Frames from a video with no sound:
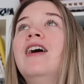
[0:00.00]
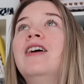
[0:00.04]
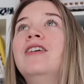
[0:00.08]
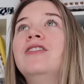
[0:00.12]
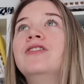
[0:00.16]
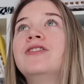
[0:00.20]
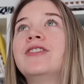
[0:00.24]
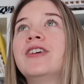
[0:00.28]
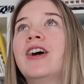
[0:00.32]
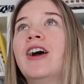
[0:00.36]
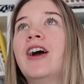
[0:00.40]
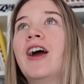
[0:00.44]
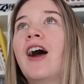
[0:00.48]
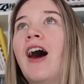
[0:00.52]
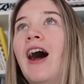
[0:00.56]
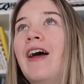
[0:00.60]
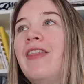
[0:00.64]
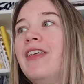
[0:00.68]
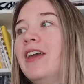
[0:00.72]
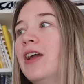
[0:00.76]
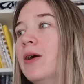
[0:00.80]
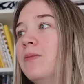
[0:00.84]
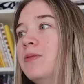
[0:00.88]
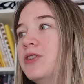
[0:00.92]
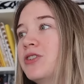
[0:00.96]
So I
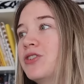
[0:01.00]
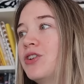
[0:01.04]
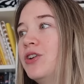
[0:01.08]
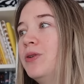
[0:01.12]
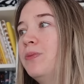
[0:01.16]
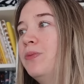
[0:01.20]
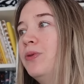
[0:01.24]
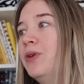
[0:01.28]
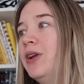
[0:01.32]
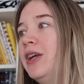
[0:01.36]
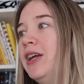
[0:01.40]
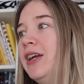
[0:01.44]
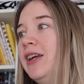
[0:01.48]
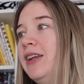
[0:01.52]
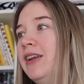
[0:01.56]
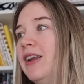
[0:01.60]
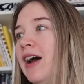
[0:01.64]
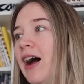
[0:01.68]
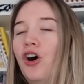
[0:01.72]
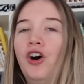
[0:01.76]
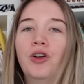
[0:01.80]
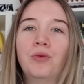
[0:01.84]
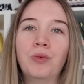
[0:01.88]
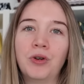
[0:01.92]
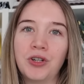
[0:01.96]
think I'm just going to put in
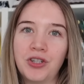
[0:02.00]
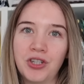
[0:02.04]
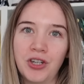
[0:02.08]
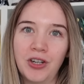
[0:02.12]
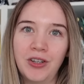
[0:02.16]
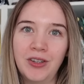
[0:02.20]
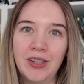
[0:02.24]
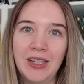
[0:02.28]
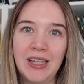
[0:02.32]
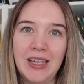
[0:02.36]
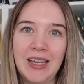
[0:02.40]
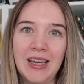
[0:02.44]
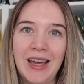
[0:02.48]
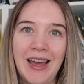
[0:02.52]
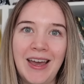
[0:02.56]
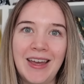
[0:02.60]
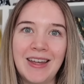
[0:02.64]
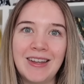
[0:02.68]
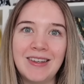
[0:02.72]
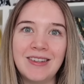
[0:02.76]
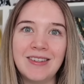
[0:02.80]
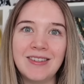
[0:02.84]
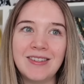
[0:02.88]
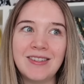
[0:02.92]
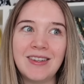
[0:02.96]
cold wash only
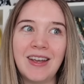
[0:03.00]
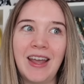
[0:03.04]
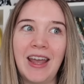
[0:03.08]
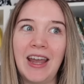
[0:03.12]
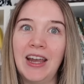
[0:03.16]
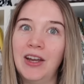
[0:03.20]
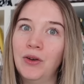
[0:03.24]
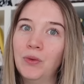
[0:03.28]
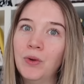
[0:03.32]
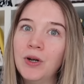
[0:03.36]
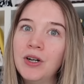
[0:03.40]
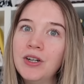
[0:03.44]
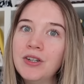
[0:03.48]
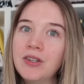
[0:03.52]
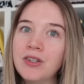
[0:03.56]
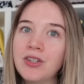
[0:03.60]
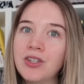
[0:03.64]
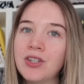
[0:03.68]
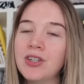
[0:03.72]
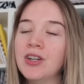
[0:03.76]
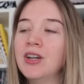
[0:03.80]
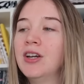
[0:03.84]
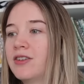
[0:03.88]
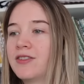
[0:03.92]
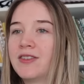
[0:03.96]
and hand
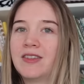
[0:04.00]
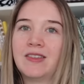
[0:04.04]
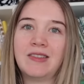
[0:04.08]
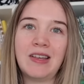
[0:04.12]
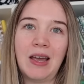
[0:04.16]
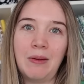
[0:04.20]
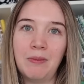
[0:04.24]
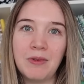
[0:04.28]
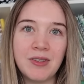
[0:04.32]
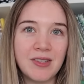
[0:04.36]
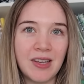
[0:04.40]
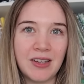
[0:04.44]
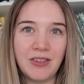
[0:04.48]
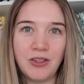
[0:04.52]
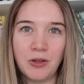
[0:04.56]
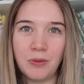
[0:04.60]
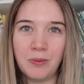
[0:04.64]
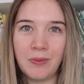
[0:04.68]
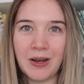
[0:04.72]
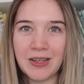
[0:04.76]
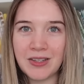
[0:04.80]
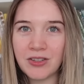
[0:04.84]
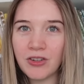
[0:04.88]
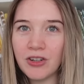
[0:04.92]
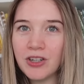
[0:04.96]
wash, just the same as I do with
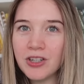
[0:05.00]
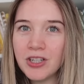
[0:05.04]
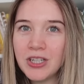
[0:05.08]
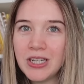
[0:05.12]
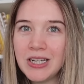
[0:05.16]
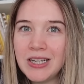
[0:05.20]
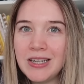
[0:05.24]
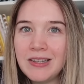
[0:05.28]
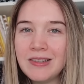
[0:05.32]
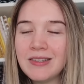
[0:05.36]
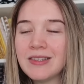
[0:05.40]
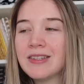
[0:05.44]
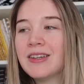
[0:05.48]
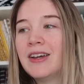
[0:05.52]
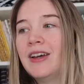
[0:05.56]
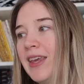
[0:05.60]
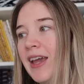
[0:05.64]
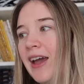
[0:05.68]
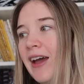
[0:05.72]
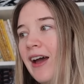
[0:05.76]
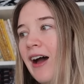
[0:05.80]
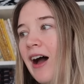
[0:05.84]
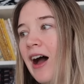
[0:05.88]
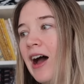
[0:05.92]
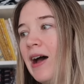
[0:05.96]
my scrunchies.
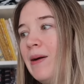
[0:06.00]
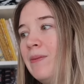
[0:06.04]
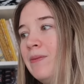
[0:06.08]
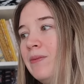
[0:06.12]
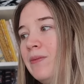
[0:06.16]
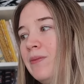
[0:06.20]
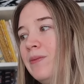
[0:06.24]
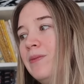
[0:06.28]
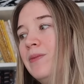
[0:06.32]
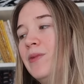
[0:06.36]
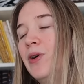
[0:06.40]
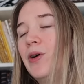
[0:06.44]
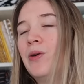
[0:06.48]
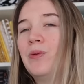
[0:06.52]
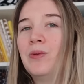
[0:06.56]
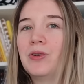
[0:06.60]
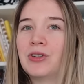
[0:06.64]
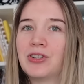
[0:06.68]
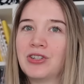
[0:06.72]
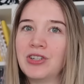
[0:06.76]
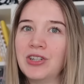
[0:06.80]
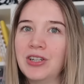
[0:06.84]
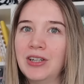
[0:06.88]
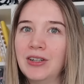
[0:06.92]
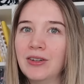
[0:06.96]
Yeah, I'm not
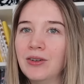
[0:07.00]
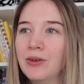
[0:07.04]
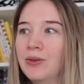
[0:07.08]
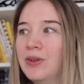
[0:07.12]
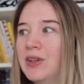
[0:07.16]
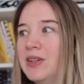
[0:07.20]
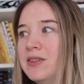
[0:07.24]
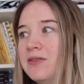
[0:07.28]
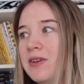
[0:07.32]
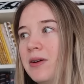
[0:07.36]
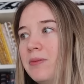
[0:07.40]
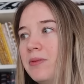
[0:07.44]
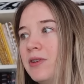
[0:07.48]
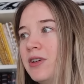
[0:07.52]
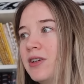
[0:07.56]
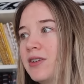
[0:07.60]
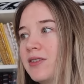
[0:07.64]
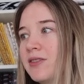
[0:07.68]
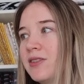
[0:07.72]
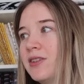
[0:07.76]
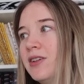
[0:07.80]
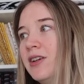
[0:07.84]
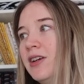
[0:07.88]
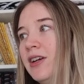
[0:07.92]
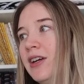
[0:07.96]
washing all these
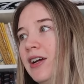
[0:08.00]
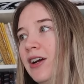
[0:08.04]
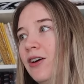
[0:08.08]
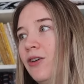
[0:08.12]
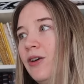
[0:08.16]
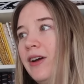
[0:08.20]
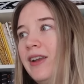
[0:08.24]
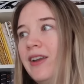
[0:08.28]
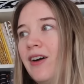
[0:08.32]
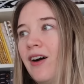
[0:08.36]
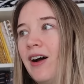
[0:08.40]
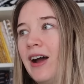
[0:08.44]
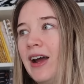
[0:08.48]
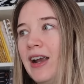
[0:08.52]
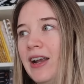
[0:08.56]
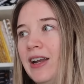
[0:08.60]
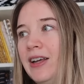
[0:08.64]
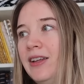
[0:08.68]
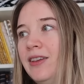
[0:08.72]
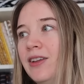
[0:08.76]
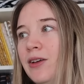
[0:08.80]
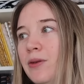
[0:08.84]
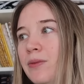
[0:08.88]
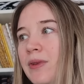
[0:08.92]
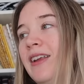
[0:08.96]
fabrics and
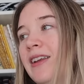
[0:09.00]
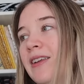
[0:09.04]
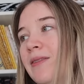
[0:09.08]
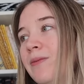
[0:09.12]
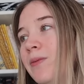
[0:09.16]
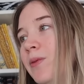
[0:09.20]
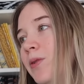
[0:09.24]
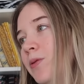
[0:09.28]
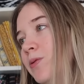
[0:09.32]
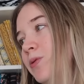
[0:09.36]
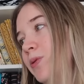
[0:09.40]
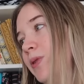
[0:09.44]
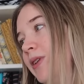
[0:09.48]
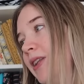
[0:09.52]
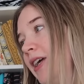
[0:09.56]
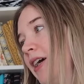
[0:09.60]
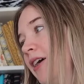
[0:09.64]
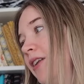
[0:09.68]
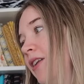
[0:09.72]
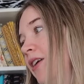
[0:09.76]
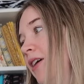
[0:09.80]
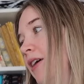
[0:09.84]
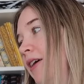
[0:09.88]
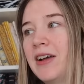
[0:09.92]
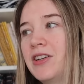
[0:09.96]
ironing them. I'm not doing
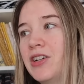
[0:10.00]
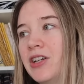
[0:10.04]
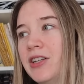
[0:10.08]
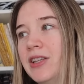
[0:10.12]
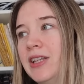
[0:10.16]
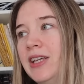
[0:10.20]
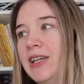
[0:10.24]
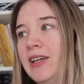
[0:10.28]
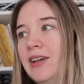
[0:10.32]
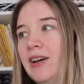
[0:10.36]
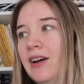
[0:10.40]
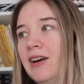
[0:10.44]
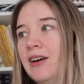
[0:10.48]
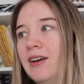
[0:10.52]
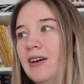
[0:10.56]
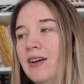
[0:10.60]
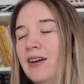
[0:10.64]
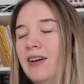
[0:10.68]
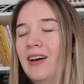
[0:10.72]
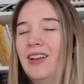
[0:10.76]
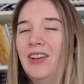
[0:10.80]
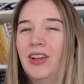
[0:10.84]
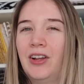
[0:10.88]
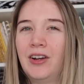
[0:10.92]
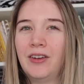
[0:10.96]
that. I don't think
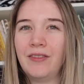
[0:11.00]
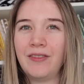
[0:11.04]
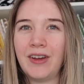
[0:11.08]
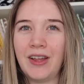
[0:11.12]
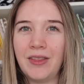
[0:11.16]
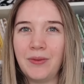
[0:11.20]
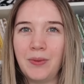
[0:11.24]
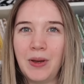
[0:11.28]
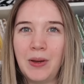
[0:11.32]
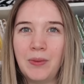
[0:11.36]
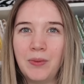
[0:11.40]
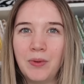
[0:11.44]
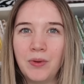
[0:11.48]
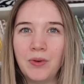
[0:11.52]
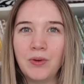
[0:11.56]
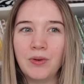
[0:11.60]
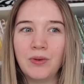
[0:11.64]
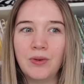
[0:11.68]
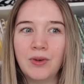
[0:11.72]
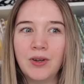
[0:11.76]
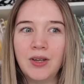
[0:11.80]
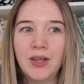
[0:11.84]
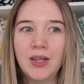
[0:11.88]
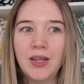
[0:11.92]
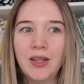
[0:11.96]
a lot of other
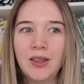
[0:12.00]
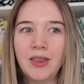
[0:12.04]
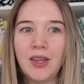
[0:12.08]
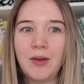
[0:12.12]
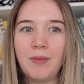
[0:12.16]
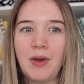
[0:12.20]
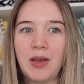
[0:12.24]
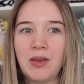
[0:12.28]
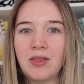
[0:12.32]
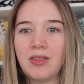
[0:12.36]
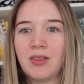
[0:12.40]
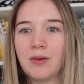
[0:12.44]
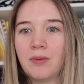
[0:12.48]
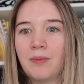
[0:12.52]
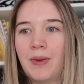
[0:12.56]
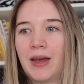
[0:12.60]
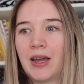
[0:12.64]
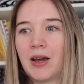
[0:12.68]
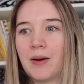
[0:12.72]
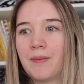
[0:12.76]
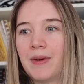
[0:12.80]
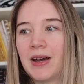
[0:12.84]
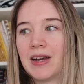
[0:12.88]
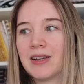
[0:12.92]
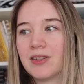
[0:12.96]
people that make the
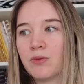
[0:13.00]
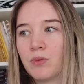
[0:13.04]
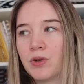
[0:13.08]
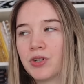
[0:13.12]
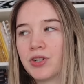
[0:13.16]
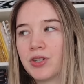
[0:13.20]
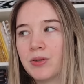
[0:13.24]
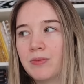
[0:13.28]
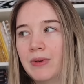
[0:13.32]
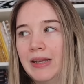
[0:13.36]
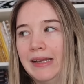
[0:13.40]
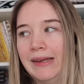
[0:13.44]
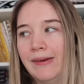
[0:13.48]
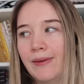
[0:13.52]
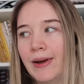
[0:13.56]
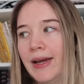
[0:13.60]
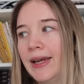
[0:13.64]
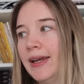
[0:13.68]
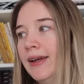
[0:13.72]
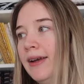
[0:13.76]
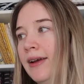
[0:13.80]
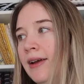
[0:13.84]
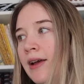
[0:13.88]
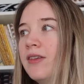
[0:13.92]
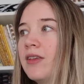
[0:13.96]
makeup bags wash them anyway,
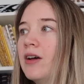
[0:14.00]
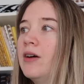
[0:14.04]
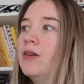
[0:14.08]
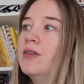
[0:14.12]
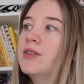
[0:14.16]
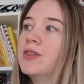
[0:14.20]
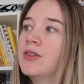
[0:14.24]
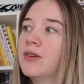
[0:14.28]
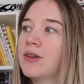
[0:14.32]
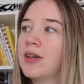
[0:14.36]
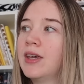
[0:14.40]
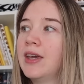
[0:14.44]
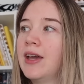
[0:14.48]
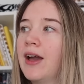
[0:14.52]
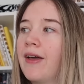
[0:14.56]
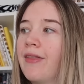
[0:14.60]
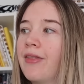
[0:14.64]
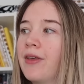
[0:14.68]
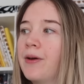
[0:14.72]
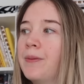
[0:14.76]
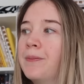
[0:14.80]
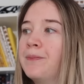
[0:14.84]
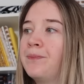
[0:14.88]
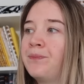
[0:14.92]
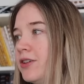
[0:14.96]
because I was looking at
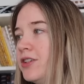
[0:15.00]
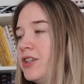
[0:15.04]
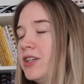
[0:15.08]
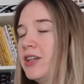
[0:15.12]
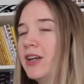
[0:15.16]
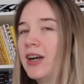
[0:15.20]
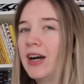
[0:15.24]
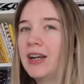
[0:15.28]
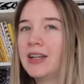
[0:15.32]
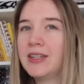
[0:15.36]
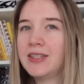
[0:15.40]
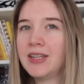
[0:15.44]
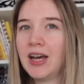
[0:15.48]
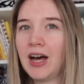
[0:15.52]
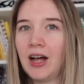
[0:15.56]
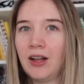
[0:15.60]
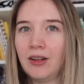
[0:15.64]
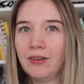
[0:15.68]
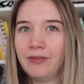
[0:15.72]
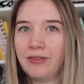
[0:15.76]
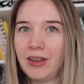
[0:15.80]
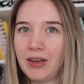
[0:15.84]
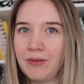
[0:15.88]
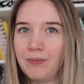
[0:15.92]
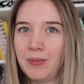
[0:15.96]
them, because you can kind of tell
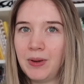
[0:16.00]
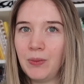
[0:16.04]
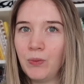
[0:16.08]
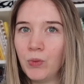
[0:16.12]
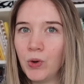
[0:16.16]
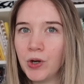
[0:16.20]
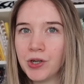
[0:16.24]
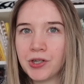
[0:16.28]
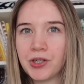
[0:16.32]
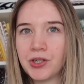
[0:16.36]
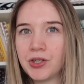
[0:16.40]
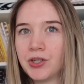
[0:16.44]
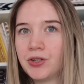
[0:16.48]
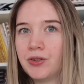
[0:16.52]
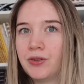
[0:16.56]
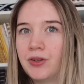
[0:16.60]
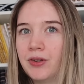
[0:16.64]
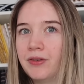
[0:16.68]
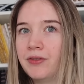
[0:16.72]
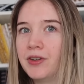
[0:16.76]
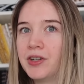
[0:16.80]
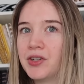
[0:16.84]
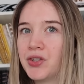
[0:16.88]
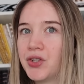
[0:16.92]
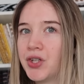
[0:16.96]
if they've been washed the
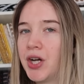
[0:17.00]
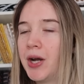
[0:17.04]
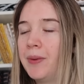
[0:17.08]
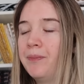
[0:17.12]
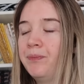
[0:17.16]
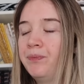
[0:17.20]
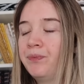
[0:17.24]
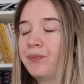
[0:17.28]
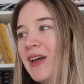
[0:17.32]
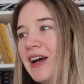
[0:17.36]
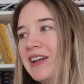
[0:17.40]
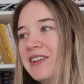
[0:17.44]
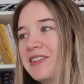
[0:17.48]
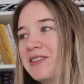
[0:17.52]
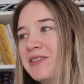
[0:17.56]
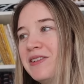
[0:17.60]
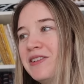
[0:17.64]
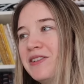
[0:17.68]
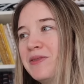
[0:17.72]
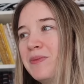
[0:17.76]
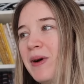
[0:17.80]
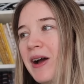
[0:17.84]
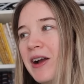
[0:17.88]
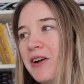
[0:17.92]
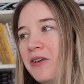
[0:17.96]
first time. That's
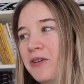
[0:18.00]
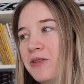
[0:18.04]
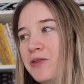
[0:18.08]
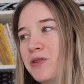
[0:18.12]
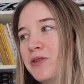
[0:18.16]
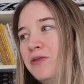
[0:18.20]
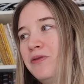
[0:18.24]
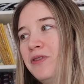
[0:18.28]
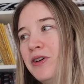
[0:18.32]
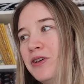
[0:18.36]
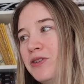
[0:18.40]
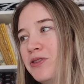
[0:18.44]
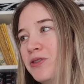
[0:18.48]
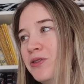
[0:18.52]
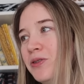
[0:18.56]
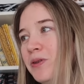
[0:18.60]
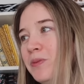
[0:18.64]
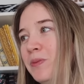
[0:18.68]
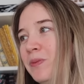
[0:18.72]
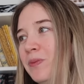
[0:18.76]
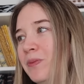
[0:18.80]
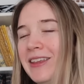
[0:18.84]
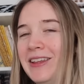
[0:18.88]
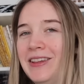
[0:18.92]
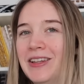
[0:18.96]
just my
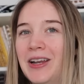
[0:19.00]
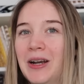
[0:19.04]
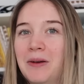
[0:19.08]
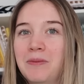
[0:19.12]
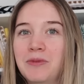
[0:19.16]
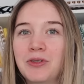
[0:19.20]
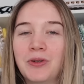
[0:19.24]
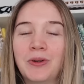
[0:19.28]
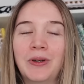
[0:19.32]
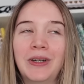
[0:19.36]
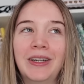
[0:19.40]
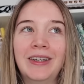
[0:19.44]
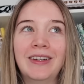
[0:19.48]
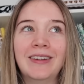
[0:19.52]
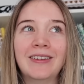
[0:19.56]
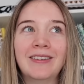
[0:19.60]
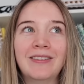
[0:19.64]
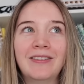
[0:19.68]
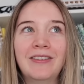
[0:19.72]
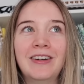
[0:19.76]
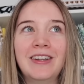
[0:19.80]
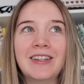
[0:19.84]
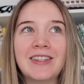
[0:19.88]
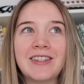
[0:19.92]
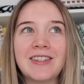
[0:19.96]
controversial thing that I'm doing,
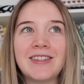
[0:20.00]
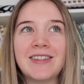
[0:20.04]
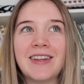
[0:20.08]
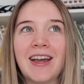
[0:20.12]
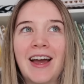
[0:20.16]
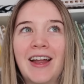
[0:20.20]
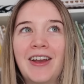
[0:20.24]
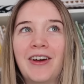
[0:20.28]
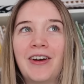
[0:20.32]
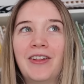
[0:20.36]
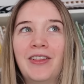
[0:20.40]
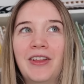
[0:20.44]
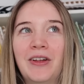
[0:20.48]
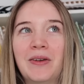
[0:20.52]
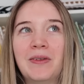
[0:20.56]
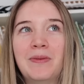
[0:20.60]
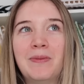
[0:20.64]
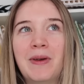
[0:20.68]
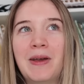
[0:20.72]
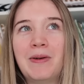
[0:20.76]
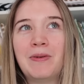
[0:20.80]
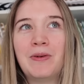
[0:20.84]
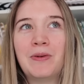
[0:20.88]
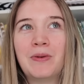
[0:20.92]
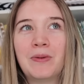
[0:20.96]
which I know a lot of
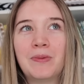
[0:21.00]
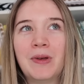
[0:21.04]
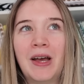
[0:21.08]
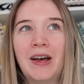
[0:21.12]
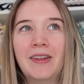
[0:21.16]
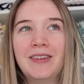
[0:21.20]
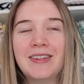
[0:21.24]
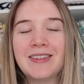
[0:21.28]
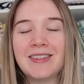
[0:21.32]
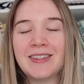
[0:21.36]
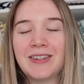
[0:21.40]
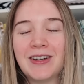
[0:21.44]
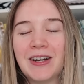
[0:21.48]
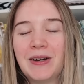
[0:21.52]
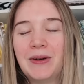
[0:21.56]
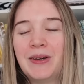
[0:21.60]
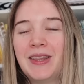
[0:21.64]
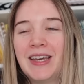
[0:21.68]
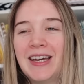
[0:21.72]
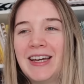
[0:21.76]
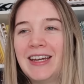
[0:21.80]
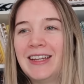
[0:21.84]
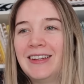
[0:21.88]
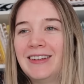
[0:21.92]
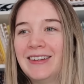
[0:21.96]
people disagree with
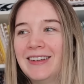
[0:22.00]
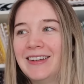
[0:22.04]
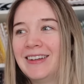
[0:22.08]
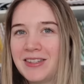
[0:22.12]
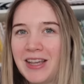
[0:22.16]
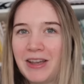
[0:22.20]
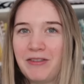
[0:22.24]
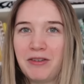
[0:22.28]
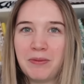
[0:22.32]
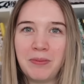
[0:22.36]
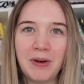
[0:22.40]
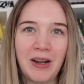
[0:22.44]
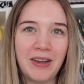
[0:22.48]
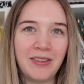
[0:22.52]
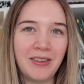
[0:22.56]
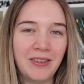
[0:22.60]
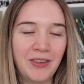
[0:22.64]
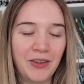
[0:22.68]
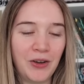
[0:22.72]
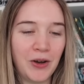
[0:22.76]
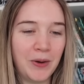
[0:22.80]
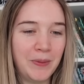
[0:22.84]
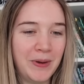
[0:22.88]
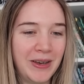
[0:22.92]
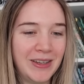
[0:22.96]
it. Save your breath in the
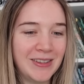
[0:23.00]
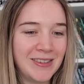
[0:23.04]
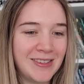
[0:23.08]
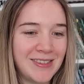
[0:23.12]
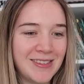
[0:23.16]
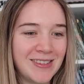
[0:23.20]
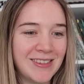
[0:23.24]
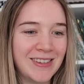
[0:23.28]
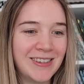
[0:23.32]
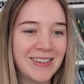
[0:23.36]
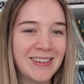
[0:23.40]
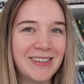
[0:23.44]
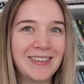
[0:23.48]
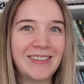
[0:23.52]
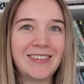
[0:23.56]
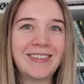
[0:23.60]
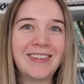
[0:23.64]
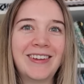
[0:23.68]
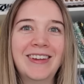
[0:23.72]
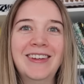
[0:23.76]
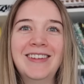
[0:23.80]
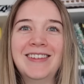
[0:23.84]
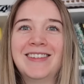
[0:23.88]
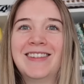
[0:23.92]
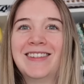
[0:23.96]
comments,
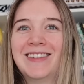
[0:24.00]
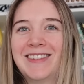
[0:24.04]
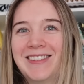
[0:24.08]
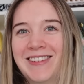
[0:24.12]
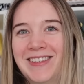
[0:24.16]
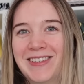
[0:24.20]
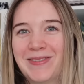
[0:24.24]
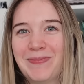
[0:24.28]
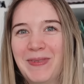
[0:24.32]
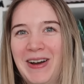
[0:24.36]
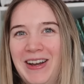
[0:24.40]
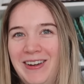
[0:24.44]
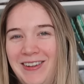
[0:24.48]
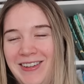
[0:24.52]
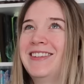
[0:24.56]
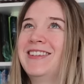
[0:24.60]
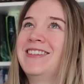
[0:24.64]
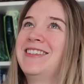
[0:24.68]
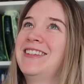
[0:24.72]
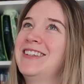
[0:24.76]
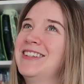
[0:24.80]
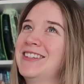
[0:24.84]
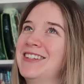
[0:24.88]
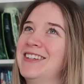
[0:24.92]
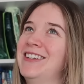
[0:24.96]
because it's just my
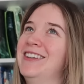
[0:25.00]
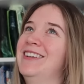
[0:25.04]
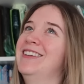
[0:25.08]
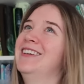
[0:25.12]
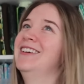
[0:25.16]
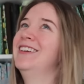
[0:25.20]
decision.